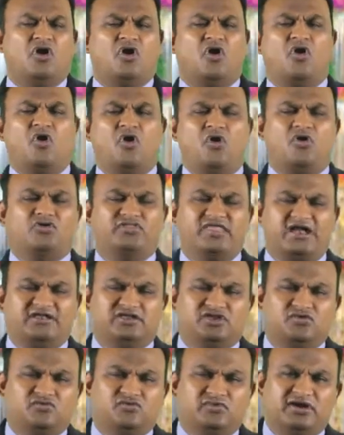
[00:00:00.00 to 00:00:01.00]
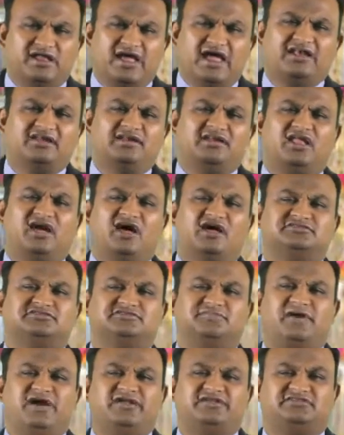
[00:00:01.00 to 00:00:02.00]
Oh, that you would enlarge
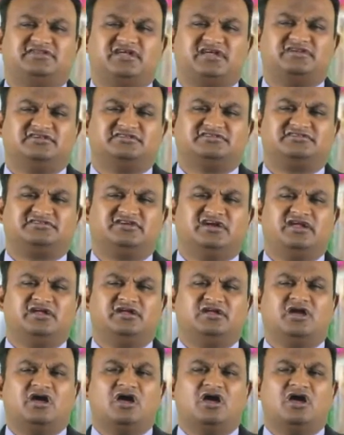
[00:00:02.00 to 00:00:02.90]
my territory.